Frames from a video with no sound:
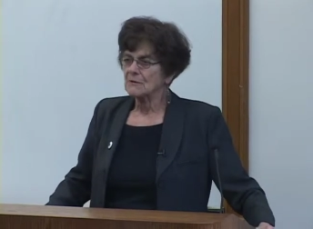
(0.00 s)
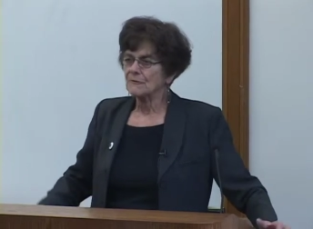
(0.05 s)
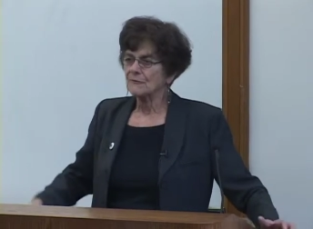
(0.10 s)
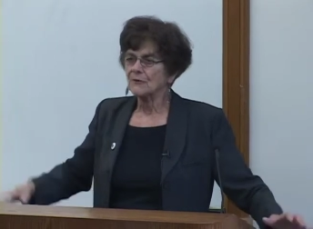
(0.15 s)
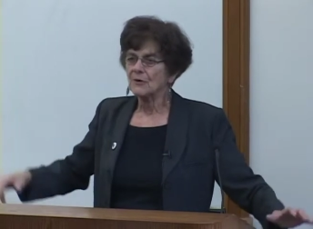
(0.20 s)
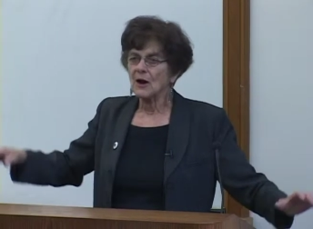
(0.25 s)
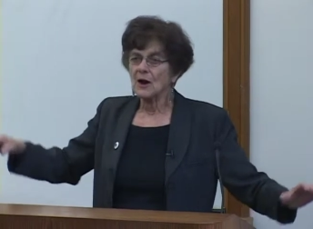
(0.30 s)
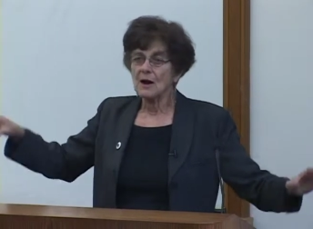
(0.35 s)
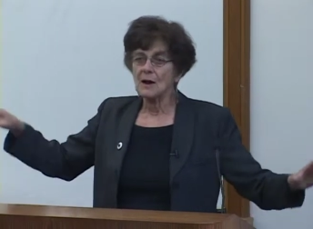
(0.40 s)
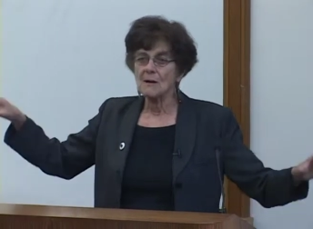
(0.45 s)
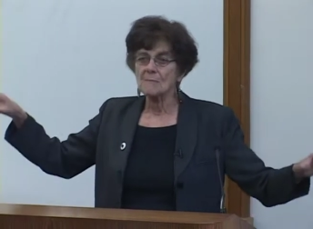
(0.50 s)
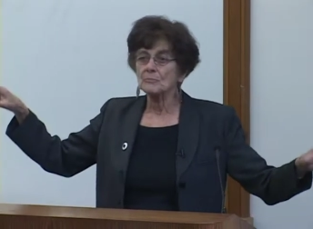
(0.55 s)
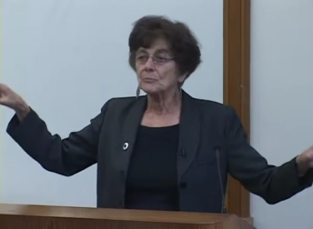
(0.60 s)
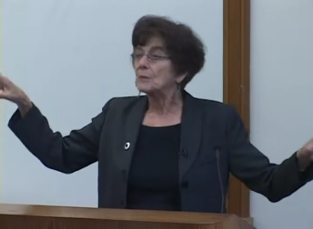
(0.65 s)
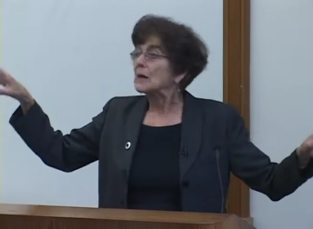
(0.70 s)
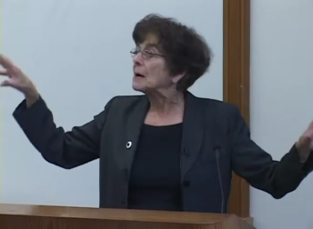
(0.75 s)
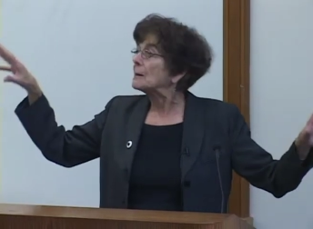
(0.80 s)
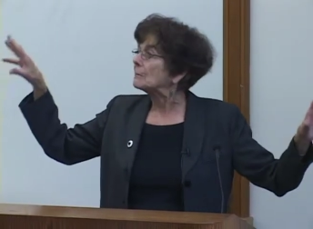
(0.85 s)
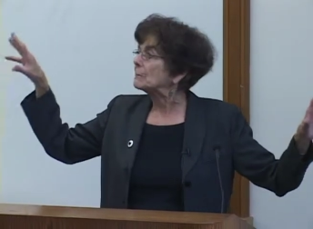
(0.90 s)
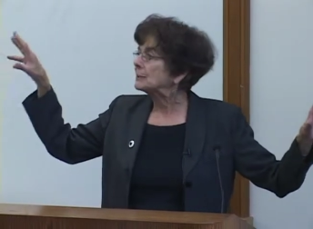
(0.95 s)
from
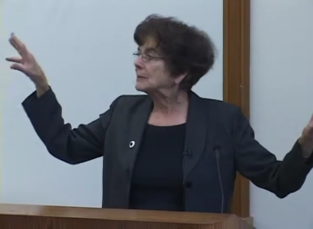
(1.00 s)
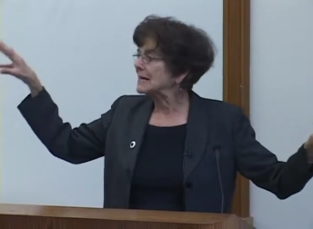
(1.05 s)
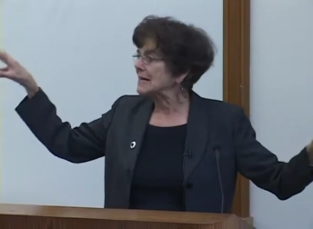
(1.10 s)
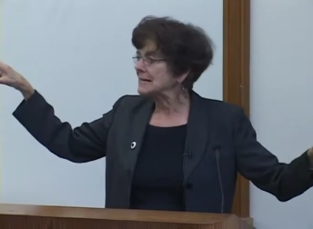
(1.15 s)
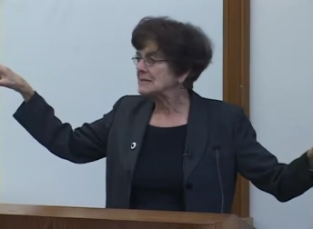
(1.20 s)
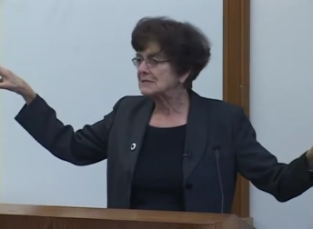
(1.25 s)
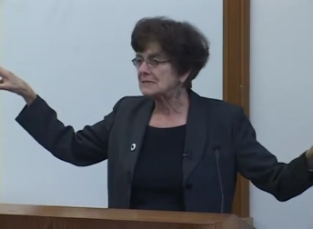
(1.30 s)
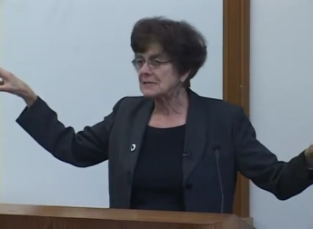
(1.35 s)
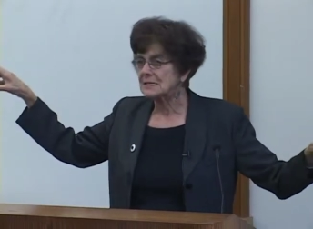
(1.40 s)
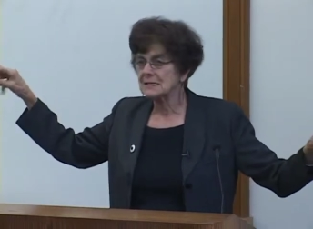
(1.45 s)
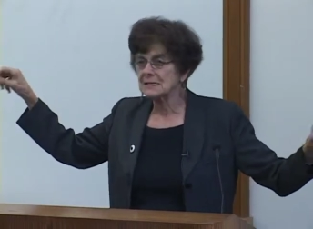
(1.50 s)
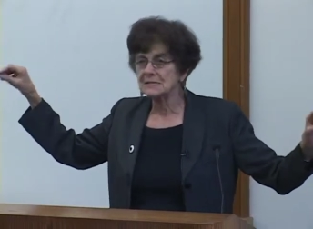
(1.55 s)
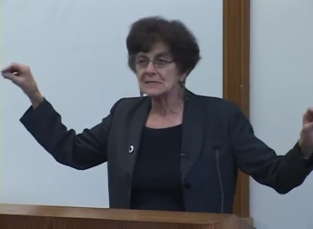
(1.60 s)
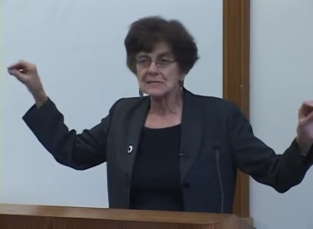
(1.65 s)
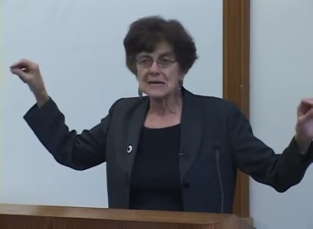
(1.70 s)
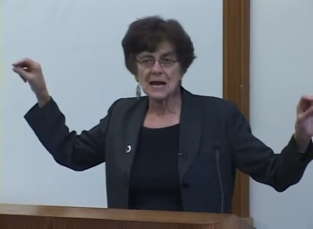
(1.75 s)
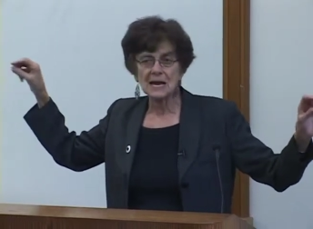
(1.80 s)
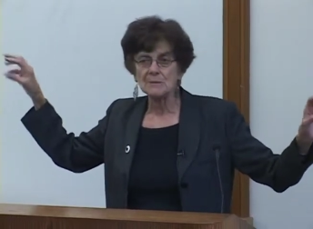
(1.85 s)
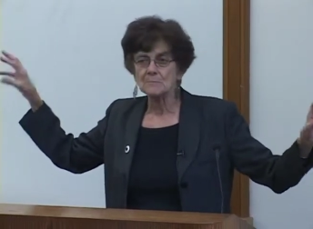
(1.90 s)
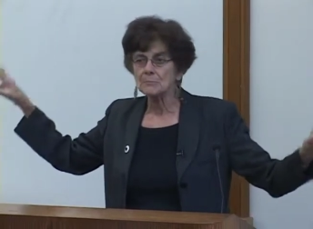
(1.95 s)
places
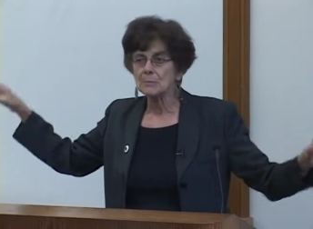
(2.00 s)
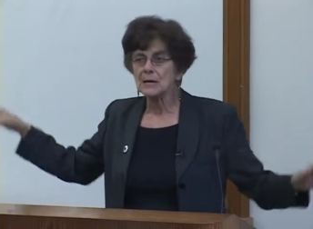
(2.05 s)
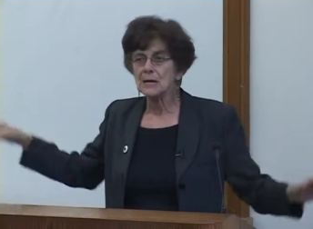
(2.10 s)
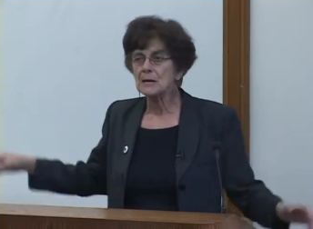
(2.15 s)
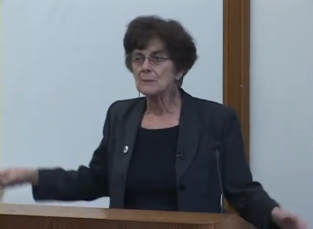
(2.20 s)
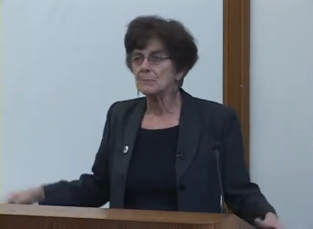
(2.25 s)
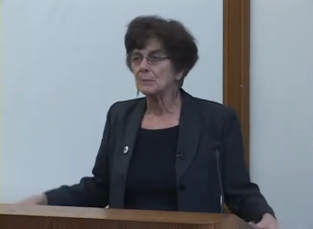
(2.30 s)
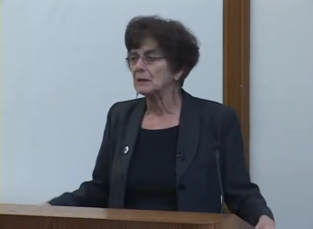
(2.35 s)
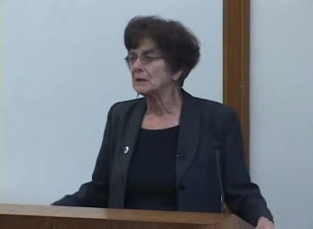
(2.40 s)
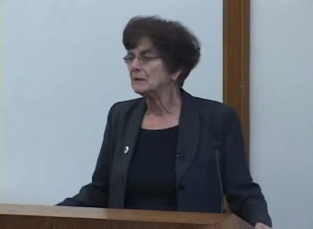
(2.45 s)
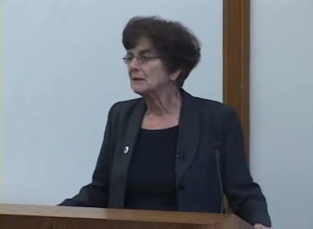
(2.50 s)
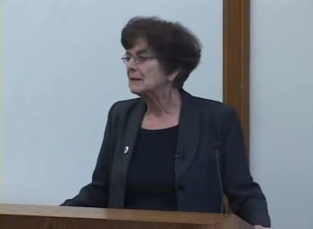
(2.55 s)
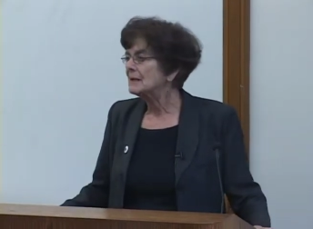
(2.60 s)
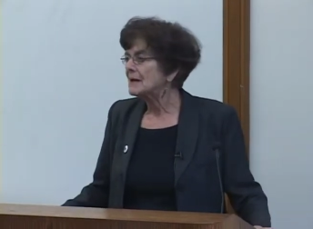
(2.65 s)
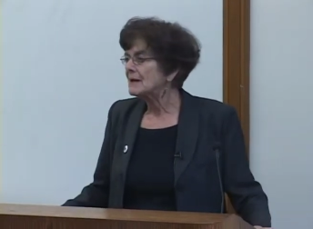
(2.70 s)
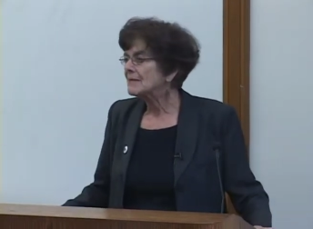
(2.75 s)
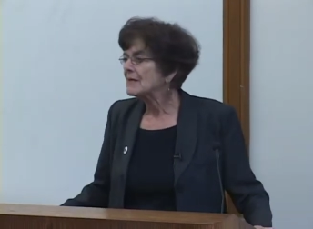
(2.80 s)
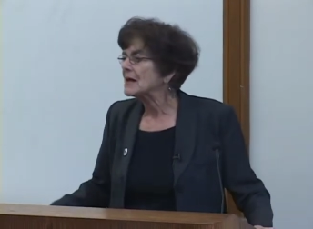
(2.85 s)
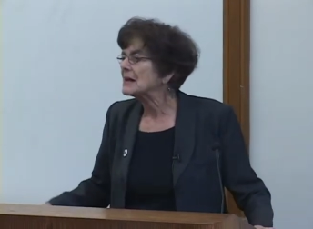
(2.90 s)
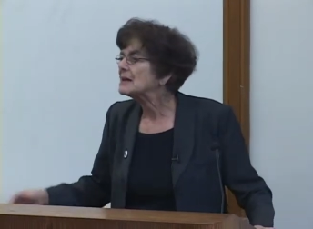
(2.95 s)
and people
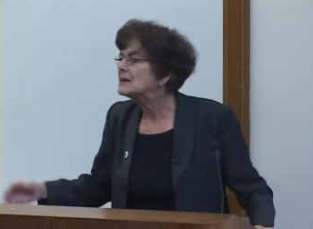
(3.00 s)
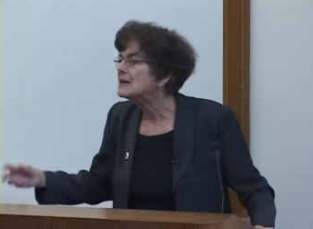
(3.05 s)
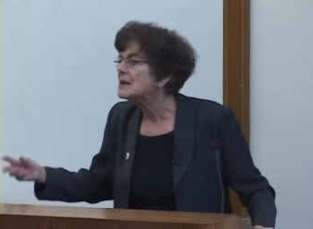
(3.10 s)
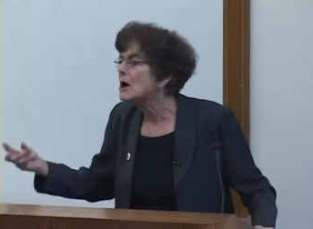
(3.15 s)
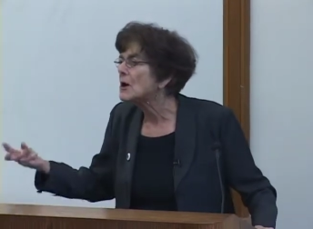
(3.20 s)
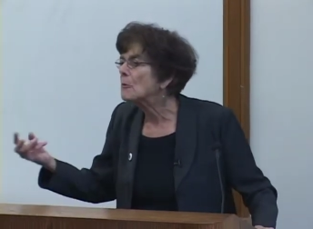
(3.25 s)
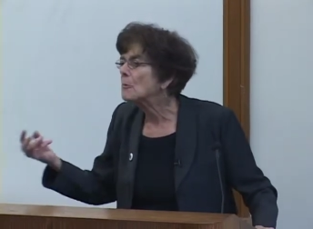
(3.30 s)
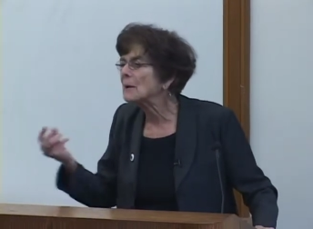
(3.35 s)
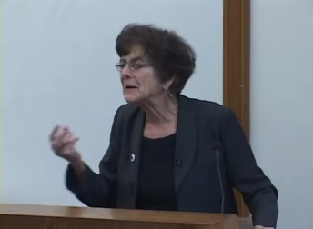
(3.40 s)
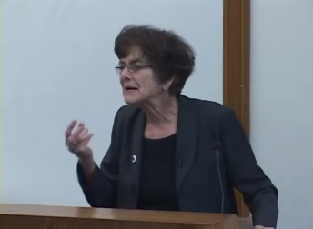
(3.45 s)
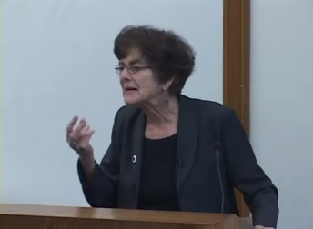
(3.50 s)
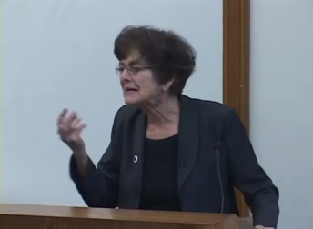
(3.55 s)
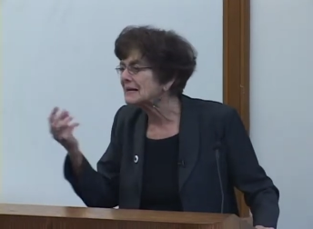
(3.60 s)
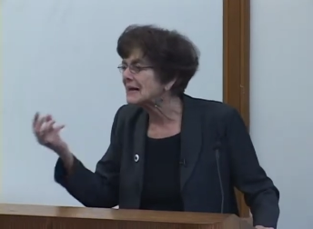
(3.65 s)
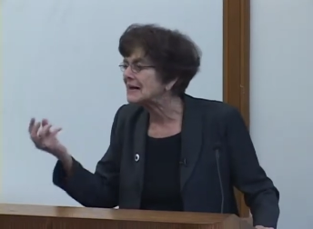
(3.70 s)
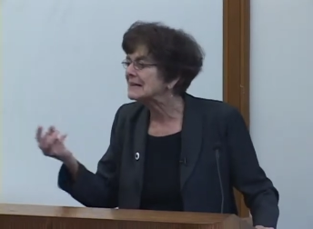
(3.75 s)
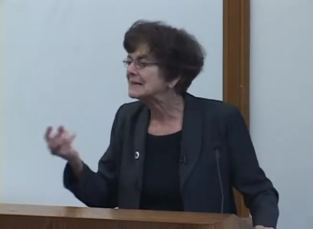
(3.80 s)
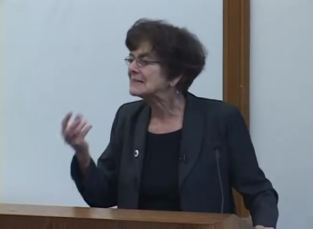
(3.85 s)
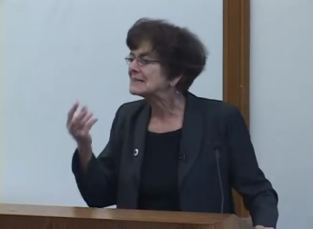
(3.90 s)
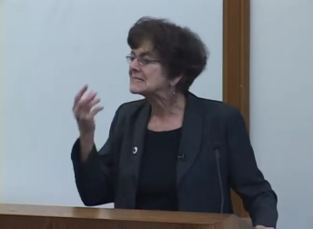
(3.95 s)
that nobody
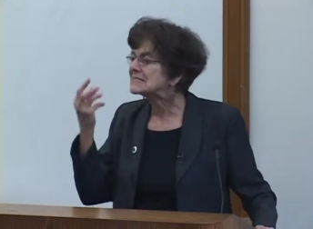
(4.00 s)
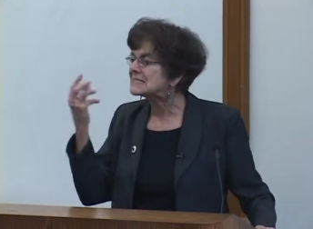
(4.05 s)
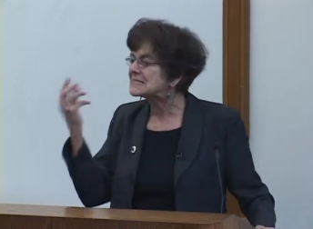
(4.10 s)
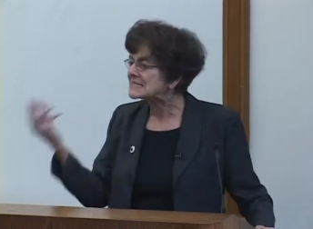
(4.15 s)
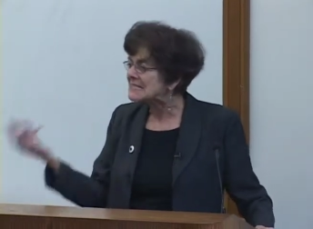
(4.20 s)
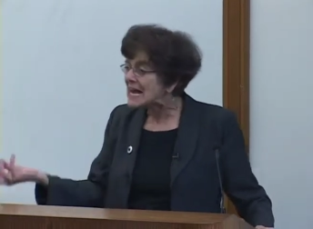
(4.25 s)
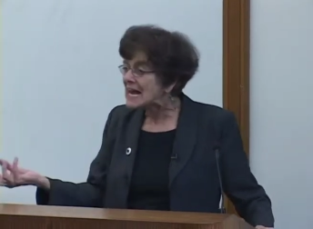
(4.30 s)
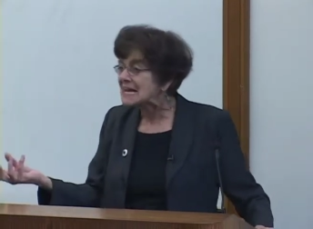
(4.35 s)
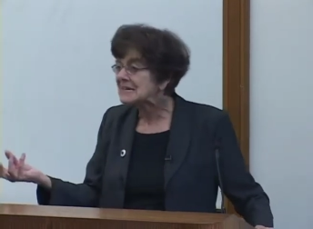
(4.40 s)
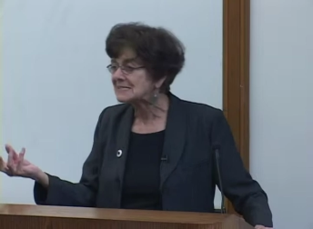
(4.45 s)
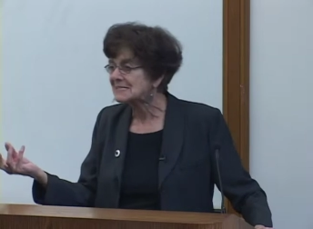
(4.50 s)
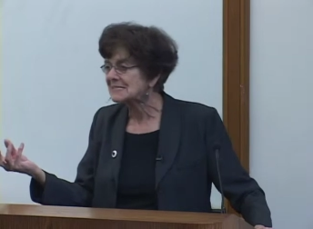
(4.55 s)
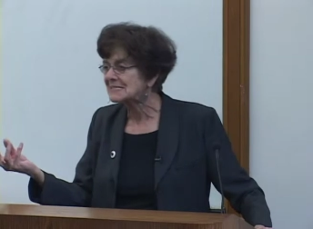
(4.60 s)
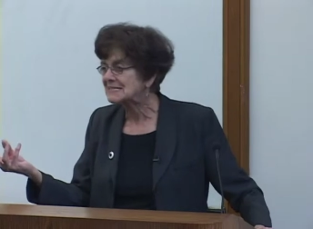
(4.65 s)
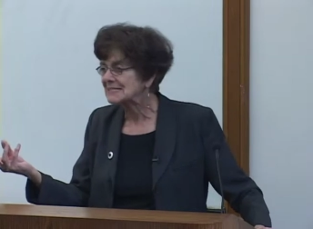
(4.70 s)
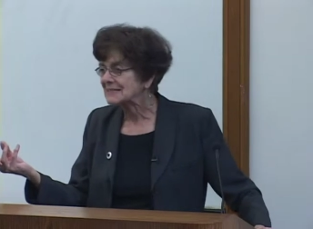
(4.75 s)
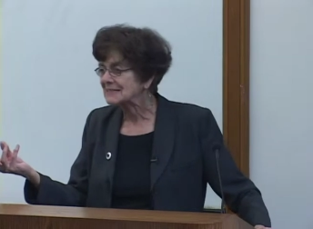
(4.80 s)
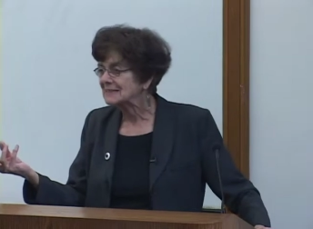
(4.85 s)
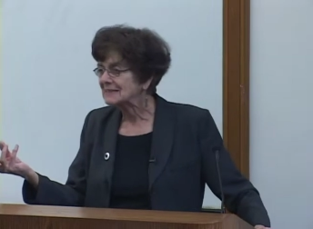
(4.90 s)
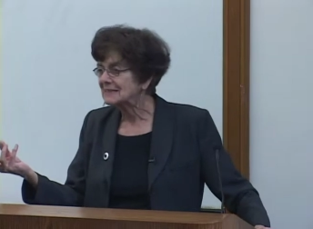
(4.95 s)
can assess